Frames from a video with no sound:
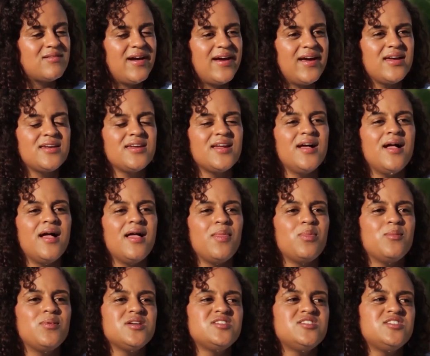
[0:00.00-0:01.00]
Right.
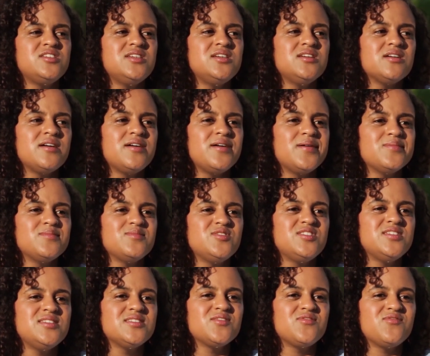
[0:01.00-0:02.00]
But
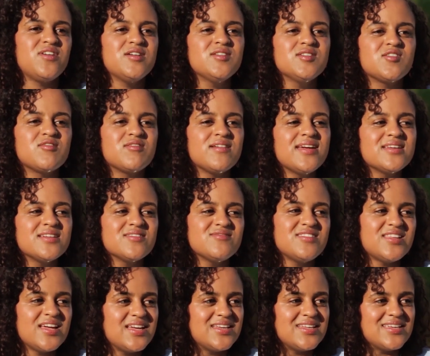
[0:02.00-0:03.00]
she's a very
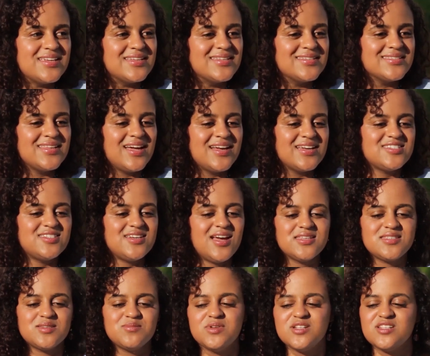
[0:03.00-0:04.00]
creative lady. Like she
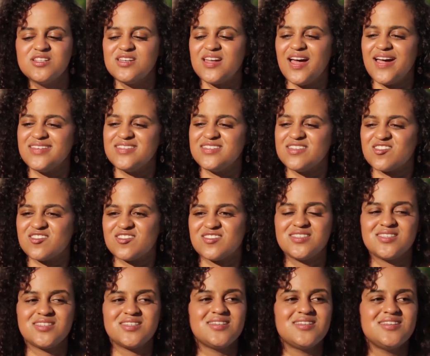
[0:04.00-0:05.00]
has a million ideas
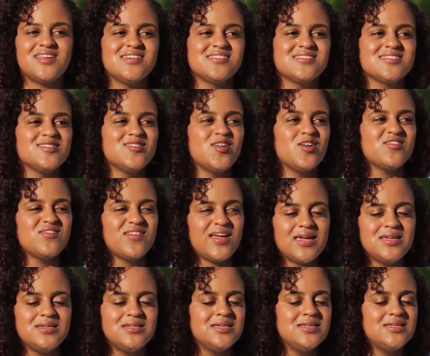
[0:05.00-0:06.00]
and has a lot of
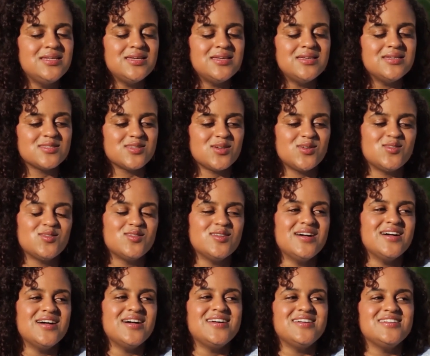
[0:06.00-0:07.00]
ADD. So
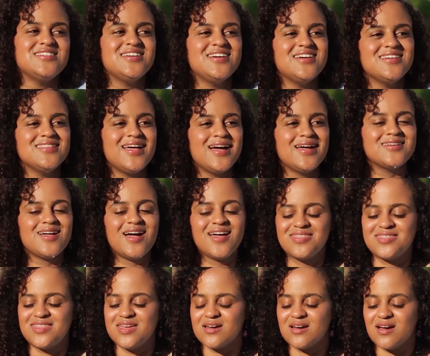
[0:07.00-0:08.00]
she had, like I
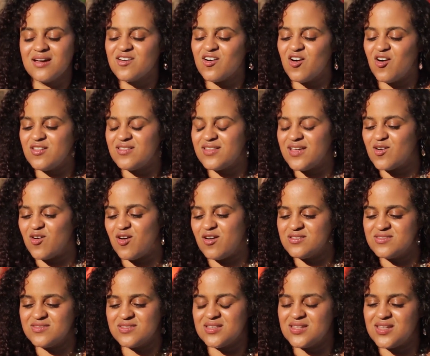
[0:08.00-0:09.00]
think I got like
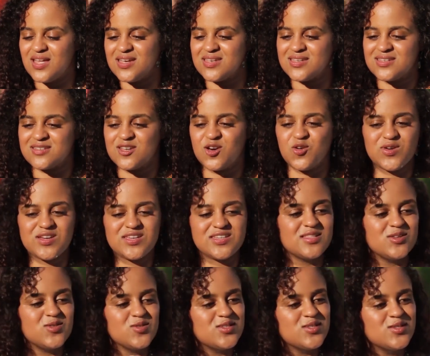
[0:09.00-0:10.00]
all of the like quick
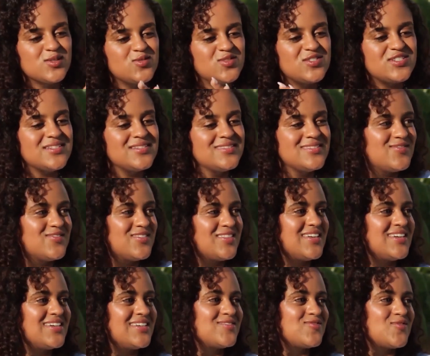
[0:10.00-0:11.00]
little solutions for
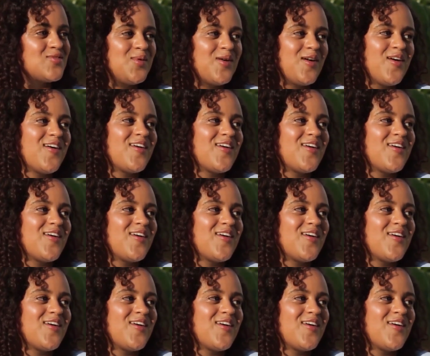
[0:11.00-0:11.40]
things from her.